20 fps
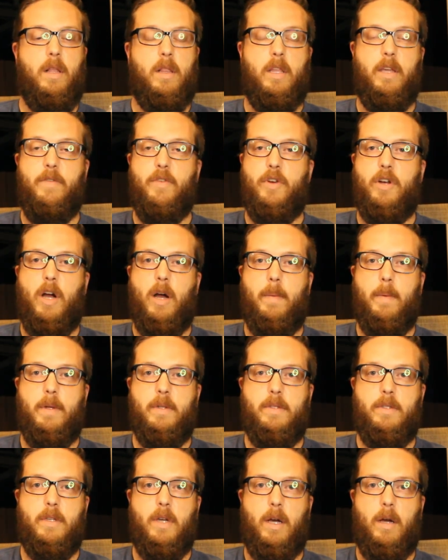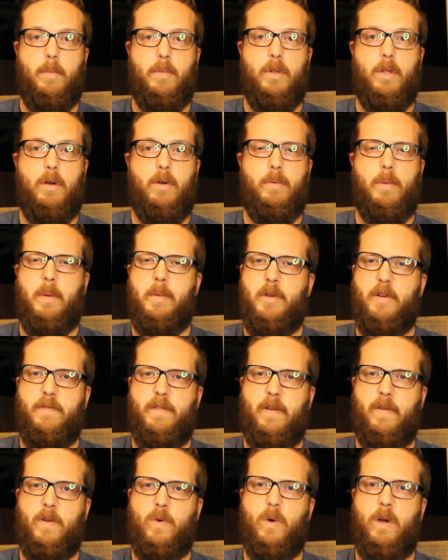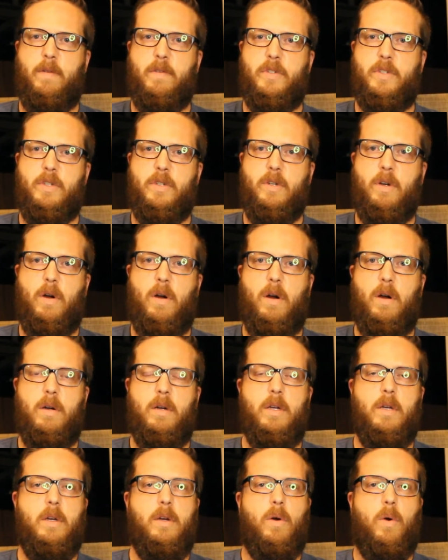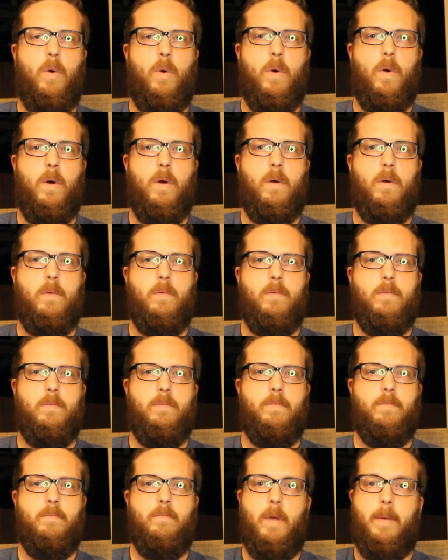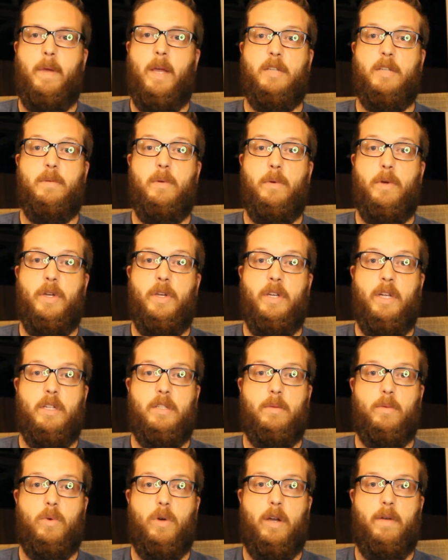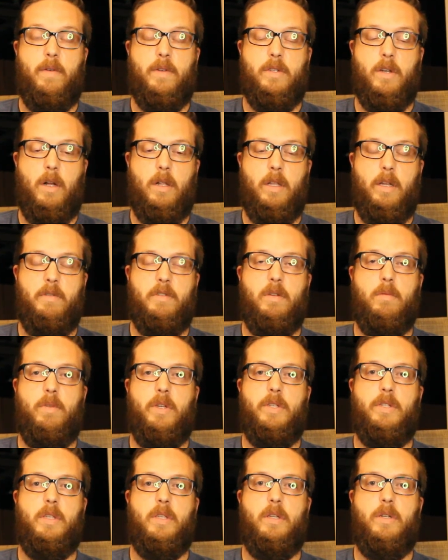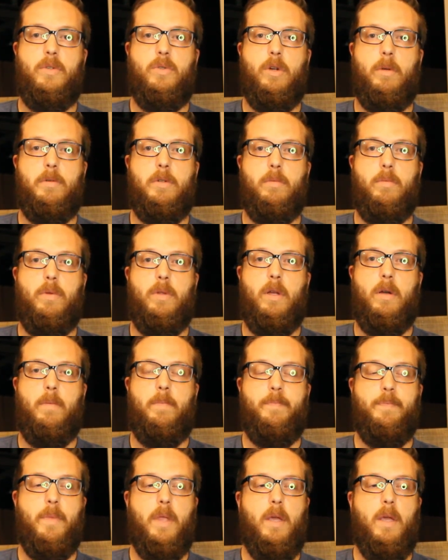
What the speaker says: Leave your comments below, maybe your favorite Cuevas cigar, or maybe me where you can get some Cuevas. I'll leave some links in the description below.